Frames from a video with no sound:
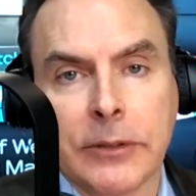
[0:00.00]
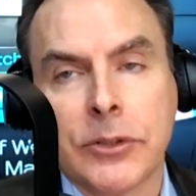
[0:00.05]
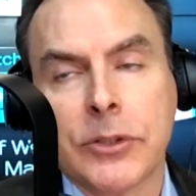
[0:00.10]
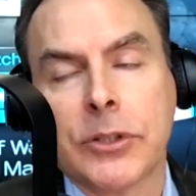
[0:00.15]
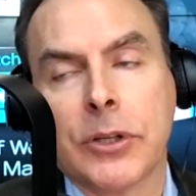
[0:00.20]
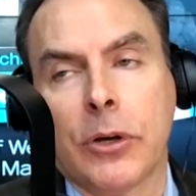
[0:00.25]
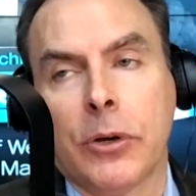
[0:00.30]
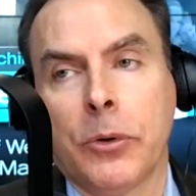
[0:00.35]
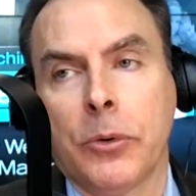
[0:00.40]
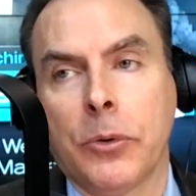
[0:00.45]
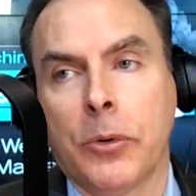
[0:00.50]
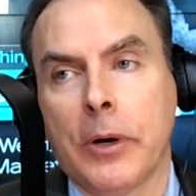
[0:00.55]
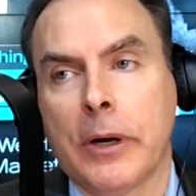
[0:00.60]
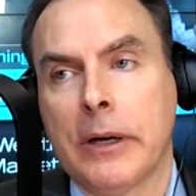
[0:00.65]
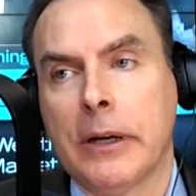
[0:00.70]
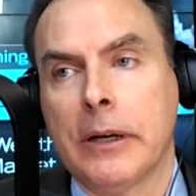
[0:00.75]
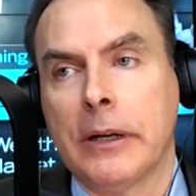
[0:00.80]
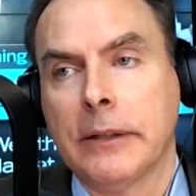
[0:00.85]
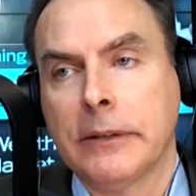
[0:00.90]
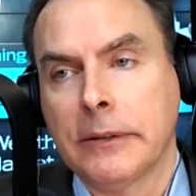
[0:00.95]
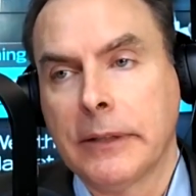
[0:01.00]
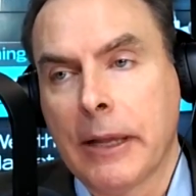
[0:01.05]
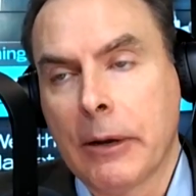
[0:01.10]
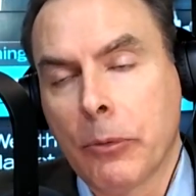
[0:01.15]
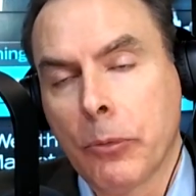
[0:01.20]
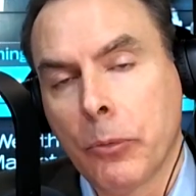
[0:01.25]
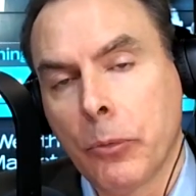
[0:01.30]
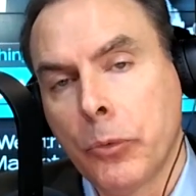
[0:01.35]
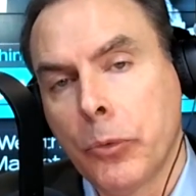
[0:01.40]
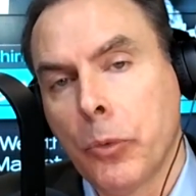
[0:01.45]
So
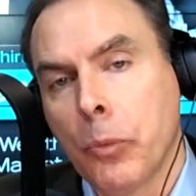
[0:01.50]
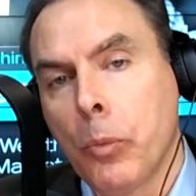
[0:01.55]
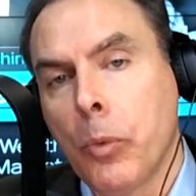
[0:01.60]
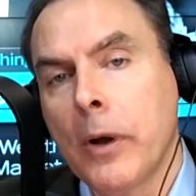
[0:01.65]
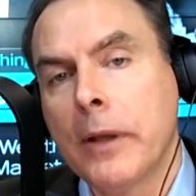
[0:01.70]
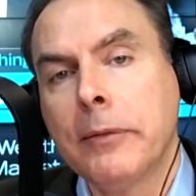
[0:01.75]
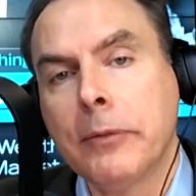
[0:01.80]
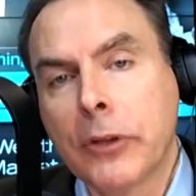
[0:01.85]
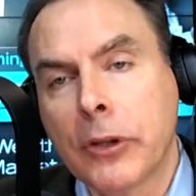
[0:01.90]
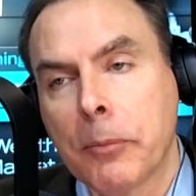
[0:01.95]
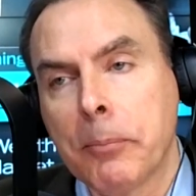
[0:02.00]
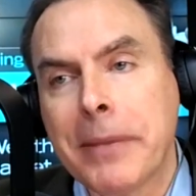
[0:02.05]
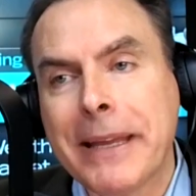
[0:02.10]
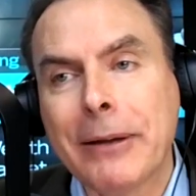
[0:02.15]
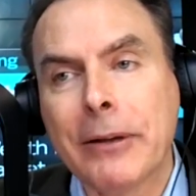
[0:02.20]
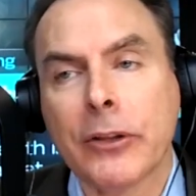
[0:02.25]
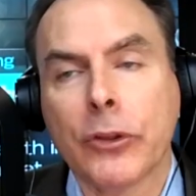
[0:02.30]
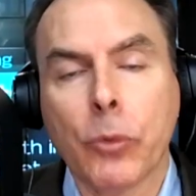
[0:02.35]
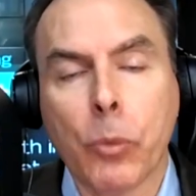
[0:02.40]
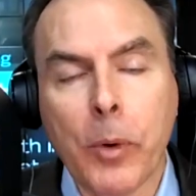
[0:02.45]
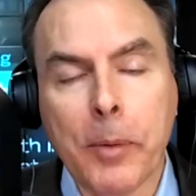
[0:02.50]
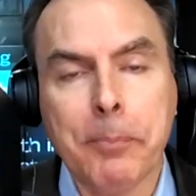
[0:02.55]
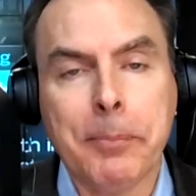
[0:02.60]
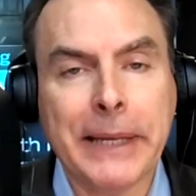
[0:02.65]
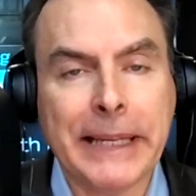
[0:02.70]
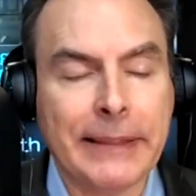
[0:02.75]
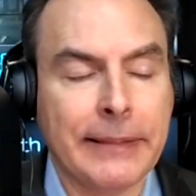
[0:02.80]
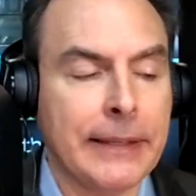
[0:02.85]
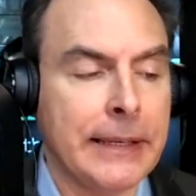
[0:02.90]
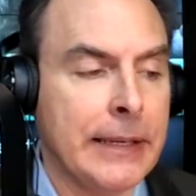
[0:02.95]
now the one
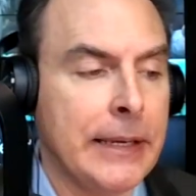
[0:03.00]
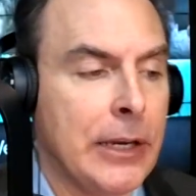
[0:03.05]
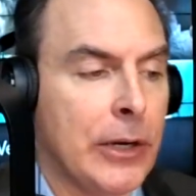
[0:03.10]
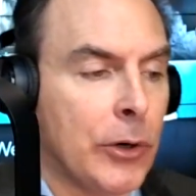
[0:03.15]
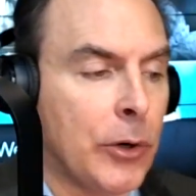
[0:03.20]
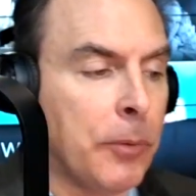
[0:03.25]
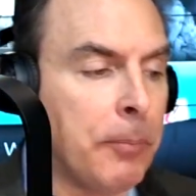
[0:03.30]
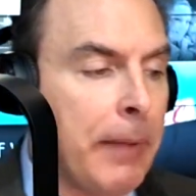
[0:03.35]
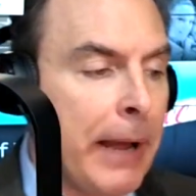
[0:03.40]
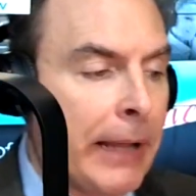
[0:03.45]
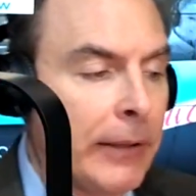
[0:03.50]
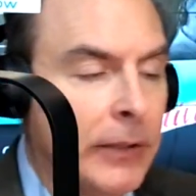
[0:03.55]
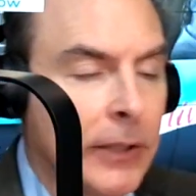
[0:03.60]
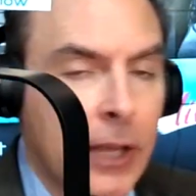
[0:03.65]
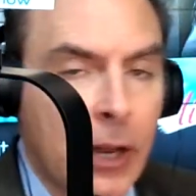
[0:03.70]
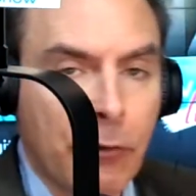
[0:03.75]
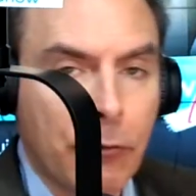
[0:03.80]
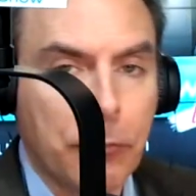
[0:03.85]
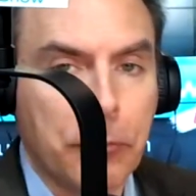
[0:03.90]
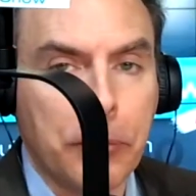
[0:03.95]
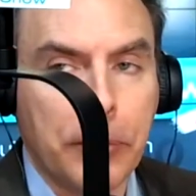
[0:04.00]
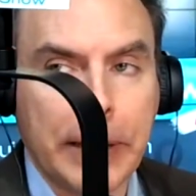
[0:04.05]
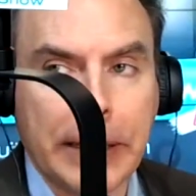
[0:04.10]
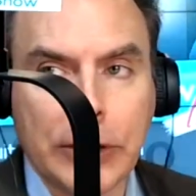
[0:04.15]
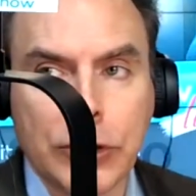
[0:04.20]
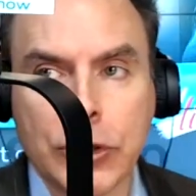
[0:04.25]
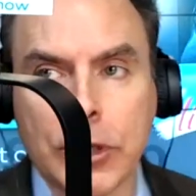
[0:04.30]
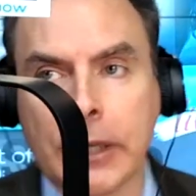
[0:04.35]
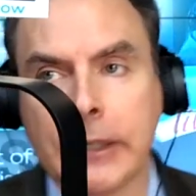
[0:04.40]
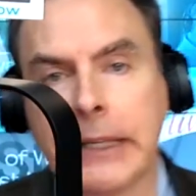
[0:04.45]
big thing here about the government being
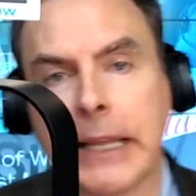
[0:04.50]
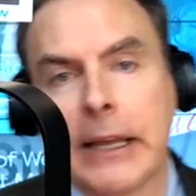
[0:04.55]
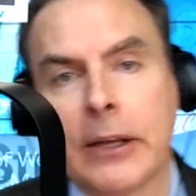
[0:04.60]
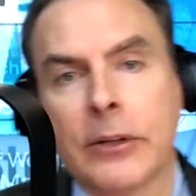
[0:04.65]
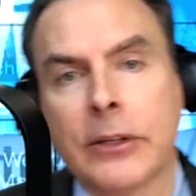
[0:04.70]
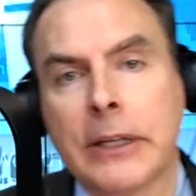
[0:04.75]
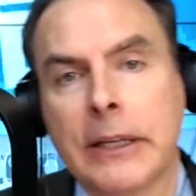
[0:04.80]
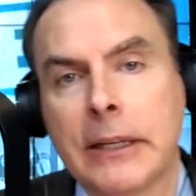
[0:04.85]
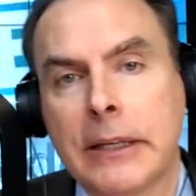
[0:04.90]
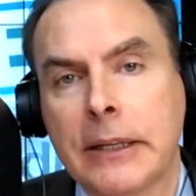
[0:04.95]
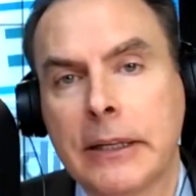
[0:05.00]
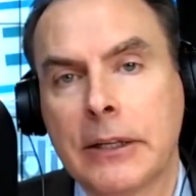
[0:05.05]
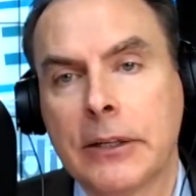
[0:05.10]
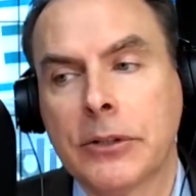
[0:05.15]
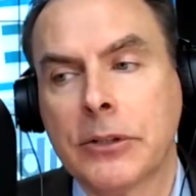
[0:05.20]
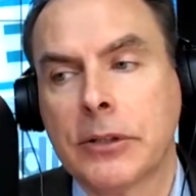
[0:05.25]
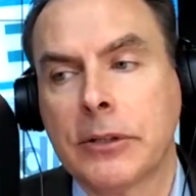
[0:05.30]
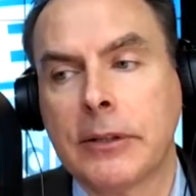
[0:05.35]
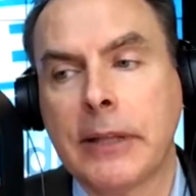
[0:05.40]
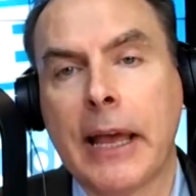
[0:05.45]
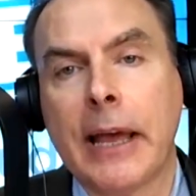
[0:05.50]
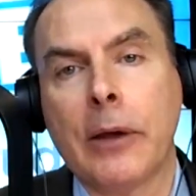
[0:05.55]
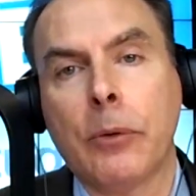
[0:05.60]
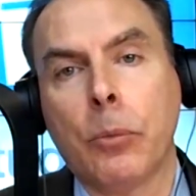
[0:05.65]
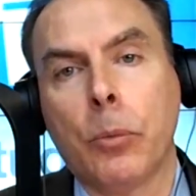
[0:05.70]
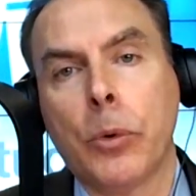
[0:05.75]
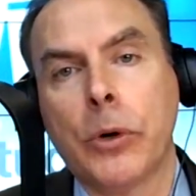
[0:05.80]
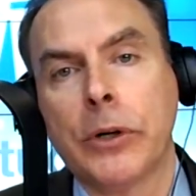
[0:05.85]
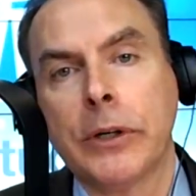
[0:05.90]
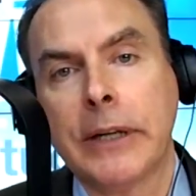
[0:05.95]
shut down is that
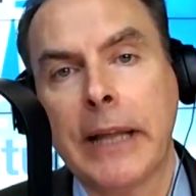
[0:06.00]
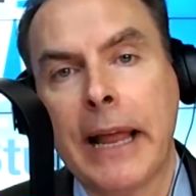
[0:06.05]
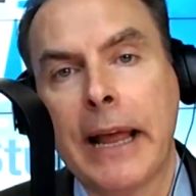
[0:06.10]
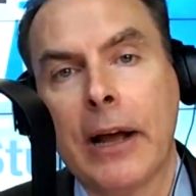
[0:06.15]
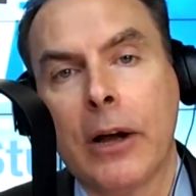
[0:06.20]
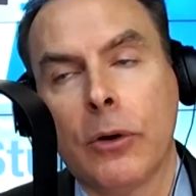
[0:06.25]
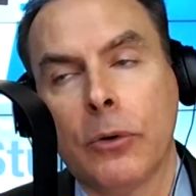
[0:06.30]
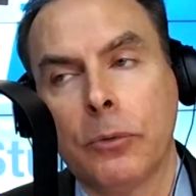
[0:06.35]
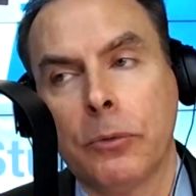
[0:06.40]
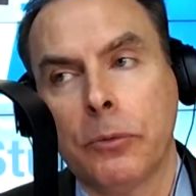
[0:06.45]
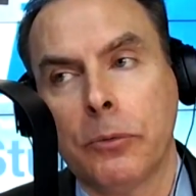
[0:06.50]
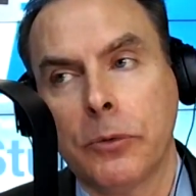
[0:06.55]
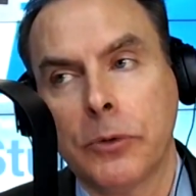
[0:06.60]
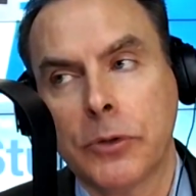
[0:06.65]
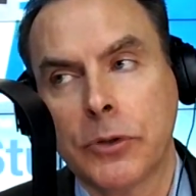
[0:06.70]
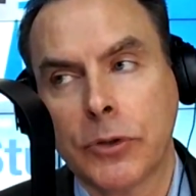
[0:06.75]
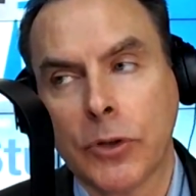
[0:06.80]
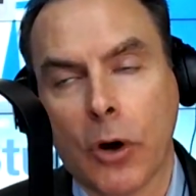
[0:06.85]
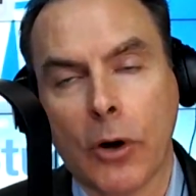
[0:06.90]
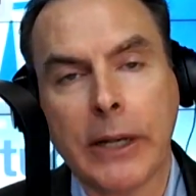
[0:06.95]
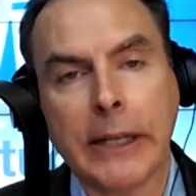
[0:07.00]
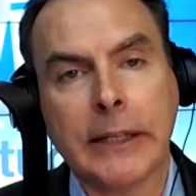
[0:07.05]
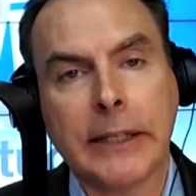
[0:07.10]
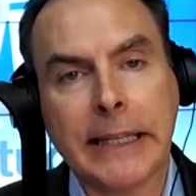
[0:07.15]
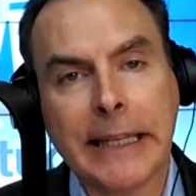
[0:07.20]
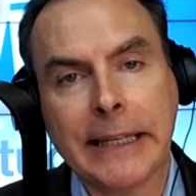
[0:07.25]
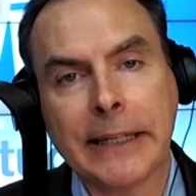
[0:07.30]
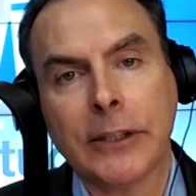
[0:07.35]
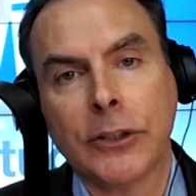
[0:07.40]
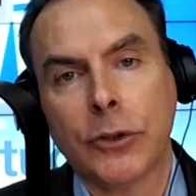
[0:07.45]
we're now starting to
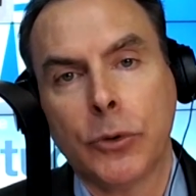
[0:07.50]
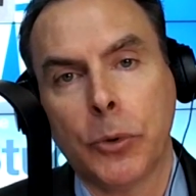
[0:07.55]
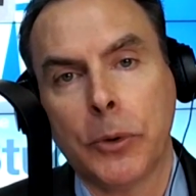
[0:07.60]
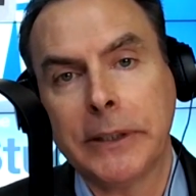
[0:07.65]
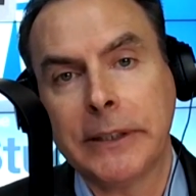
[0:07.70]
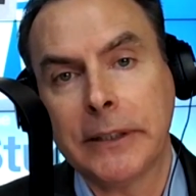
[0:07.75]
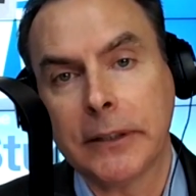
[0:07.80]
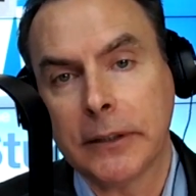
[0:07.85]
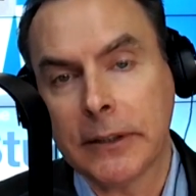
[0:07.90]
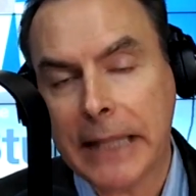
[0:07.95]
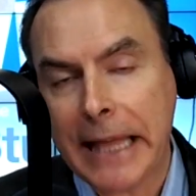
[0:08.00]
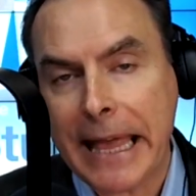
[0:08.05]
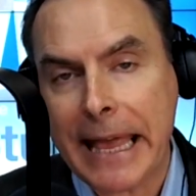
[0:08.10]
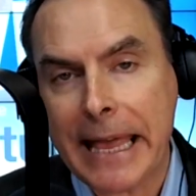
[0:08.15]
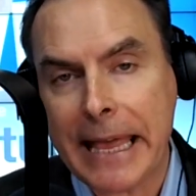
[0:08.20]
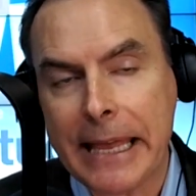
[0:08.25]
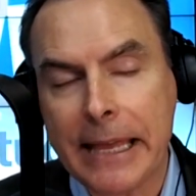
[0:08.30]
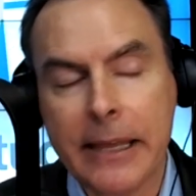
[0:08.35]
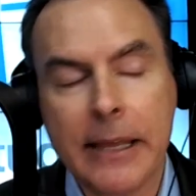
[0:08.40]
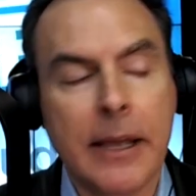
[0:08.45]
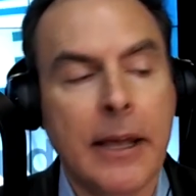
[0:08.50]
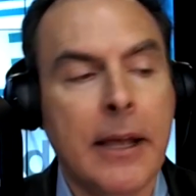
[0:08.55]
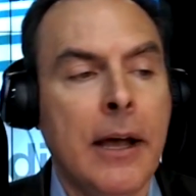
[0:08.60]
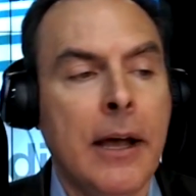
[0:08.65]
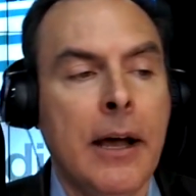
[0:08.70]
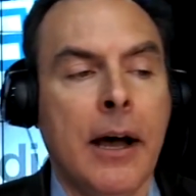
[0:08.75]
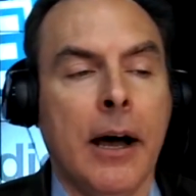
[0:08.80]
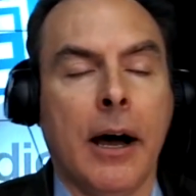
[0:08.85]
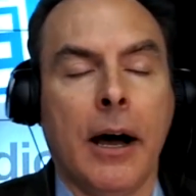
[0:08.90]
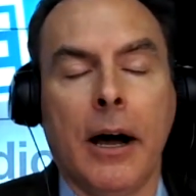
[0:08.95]
get into a delay
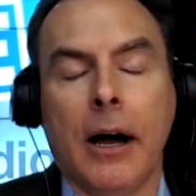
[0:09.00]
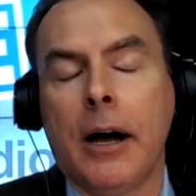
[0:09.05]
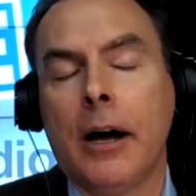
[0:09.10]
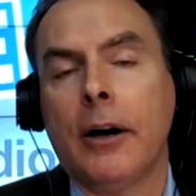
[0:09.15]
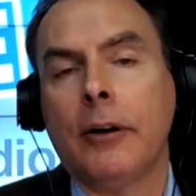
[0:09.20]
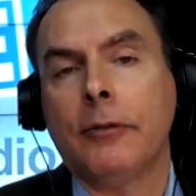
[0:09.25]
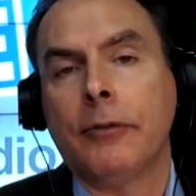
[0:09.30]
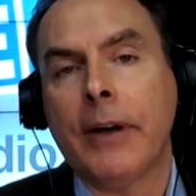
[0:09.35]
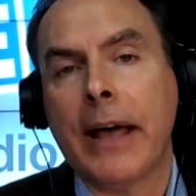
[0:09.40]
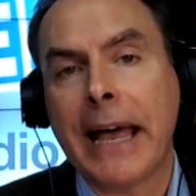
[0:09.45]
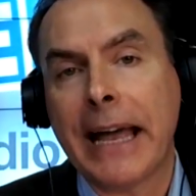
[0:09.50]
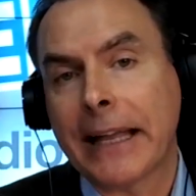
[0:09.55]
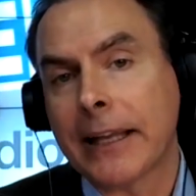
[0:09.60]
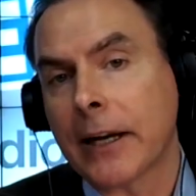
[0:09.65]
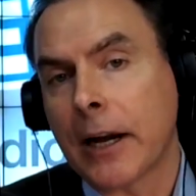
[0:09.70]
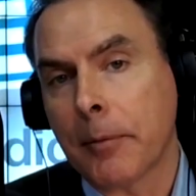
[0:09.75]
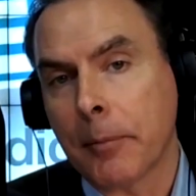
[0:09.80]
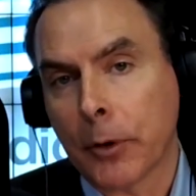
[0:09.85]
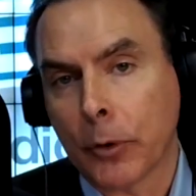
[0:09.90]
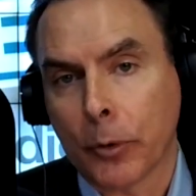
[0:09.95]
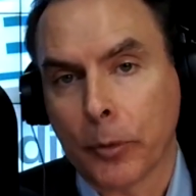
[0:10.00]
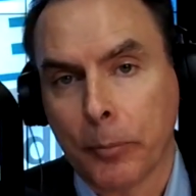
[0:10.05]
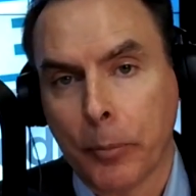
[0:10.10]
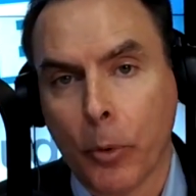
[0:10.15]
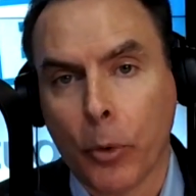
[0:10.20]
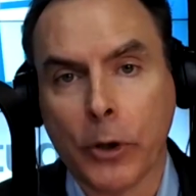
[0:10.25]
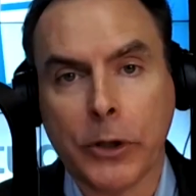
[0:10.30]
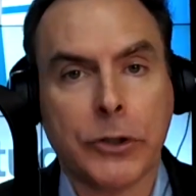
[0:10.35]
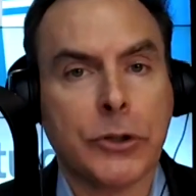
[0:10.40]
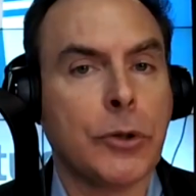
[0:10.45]
of economic
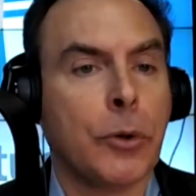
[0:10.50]
reports.